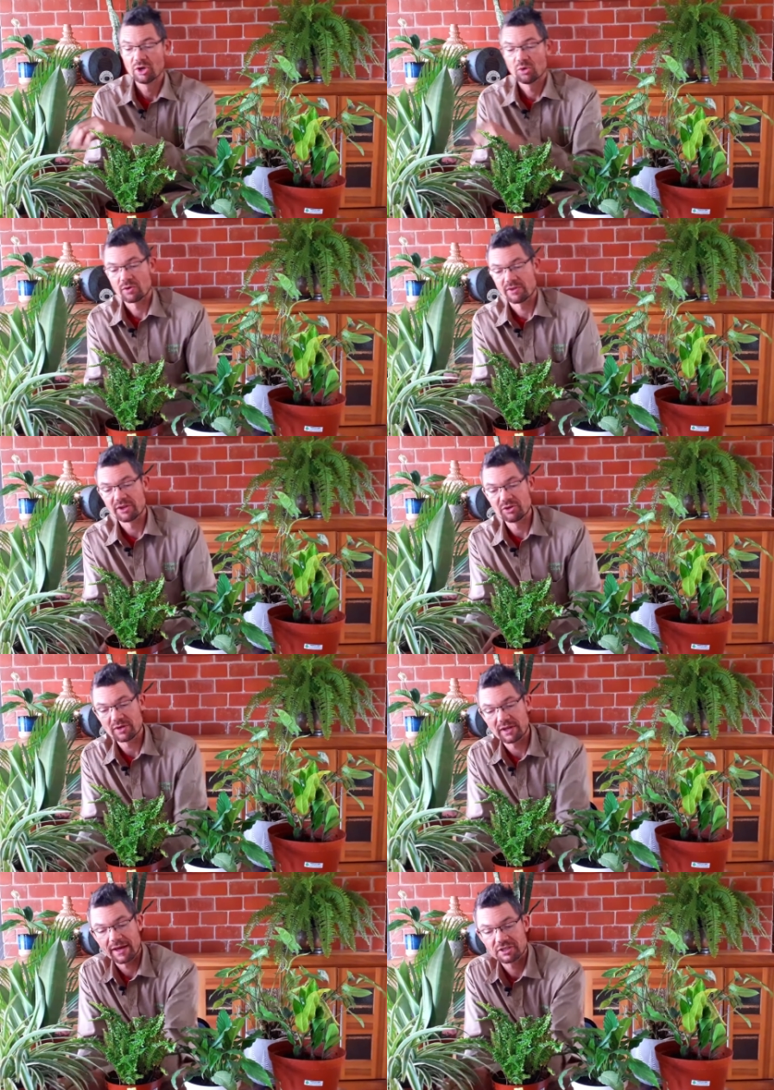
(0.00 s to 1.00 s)
where then you
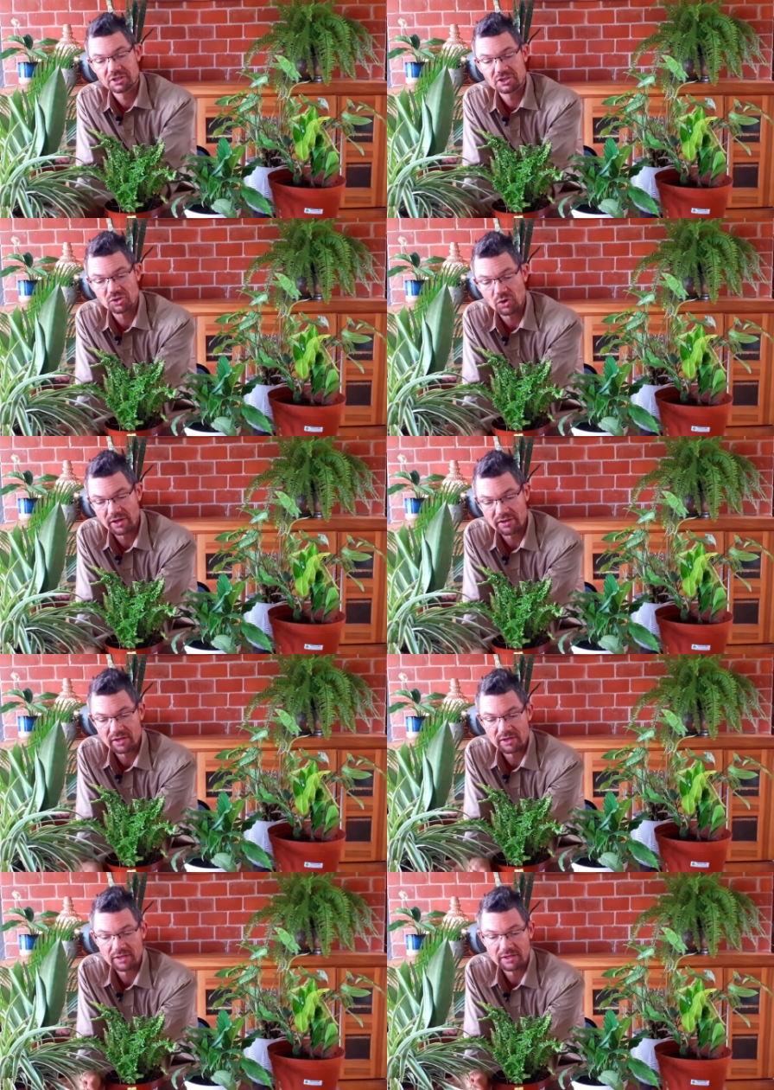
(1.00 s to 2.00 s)
can actually enjoy
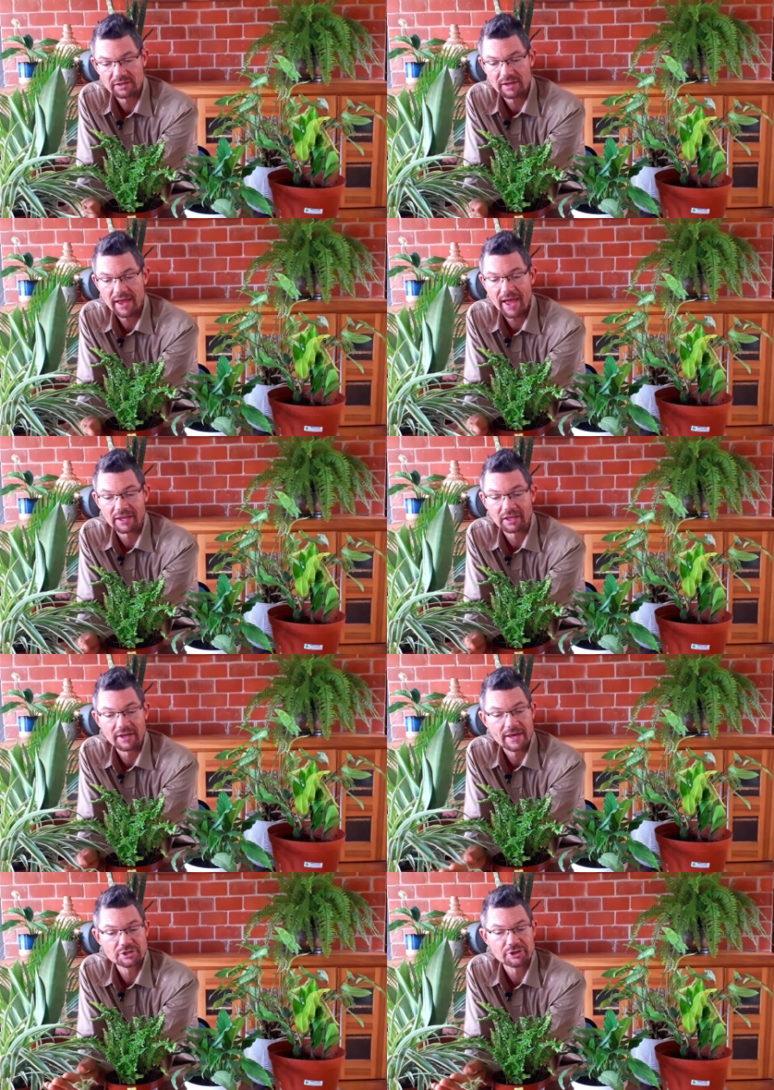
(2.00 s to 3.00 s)
the hanging
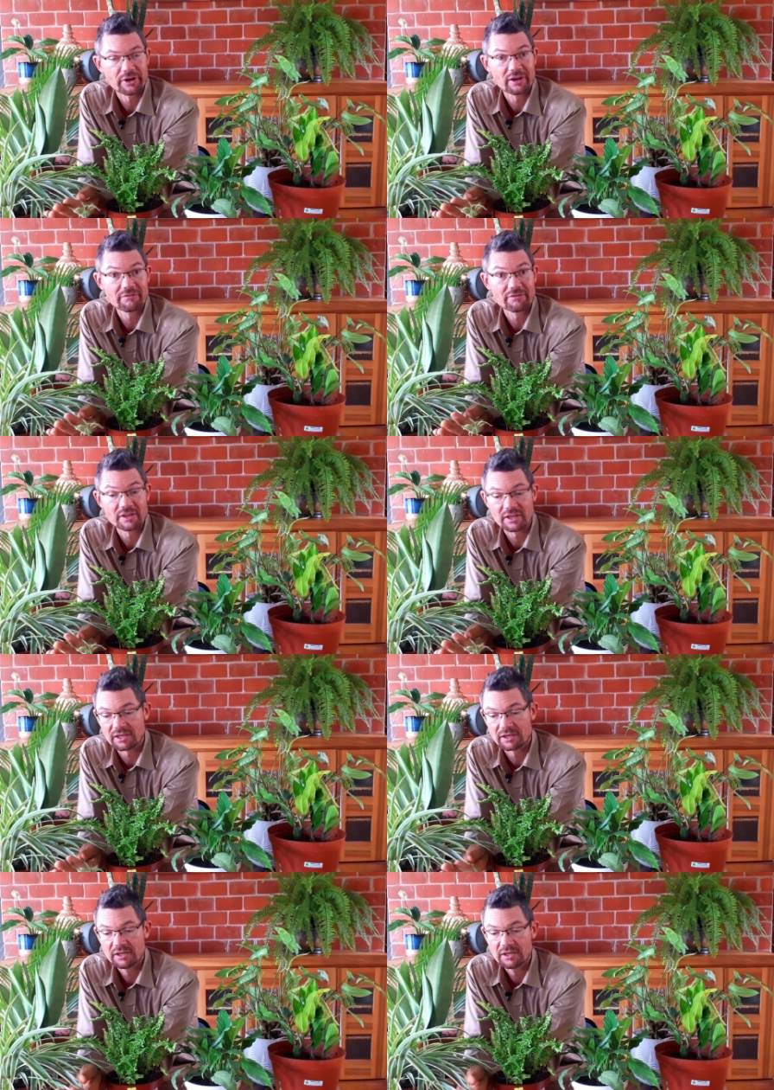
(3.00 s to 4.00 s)
nature of
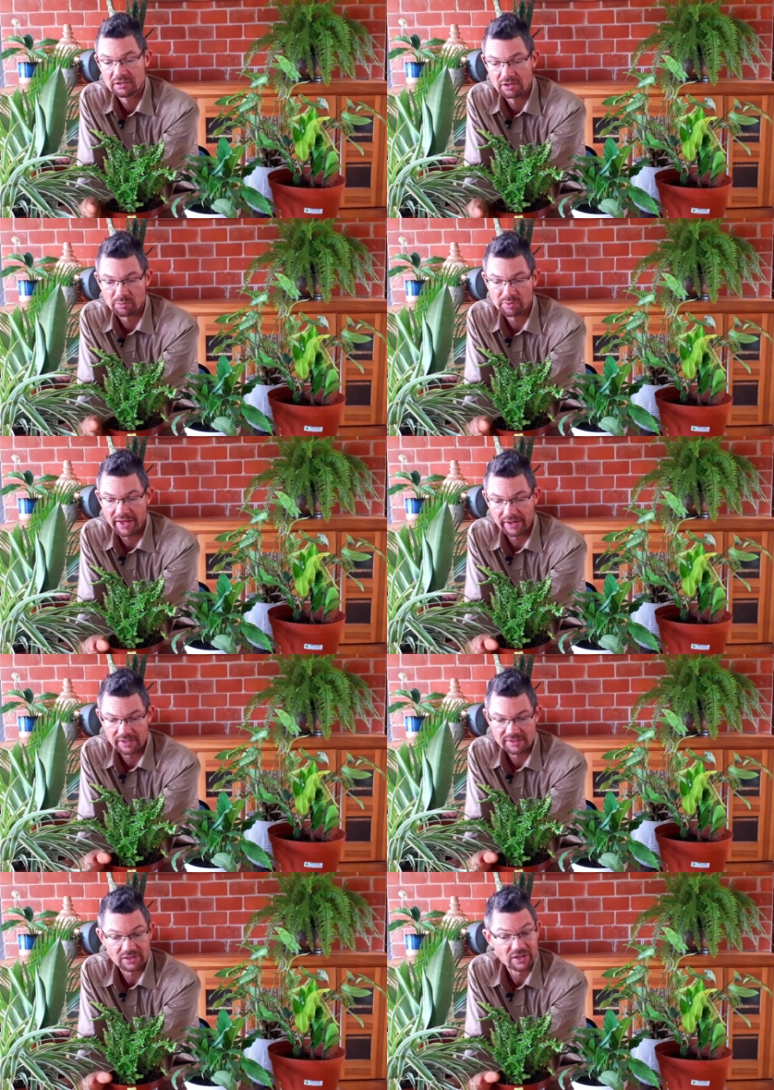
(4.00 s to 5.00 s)
the little
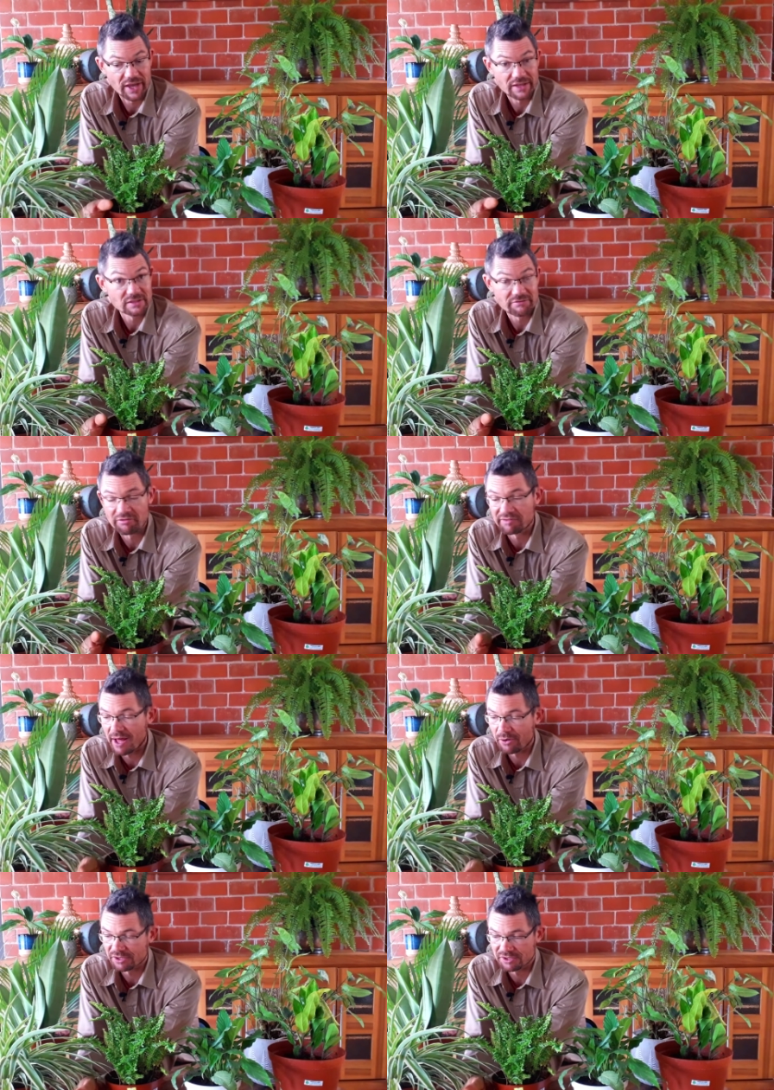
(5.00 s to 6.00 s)
plantlets at the ends of the
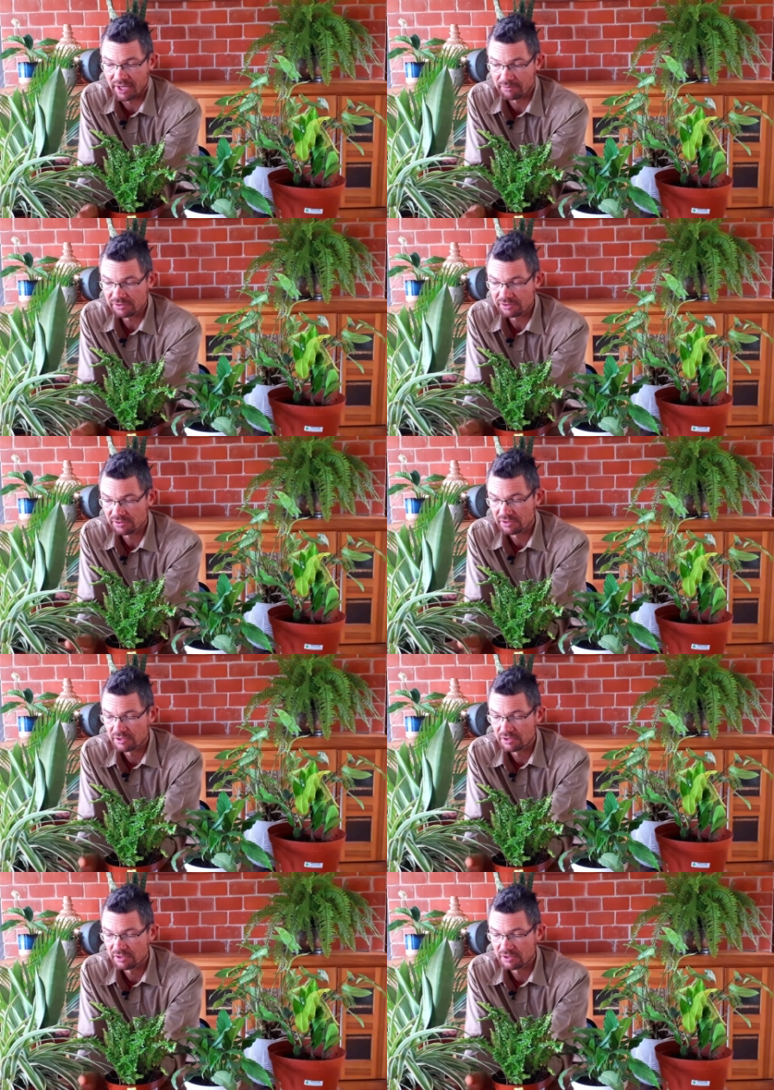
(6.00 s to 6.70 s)
flower stems.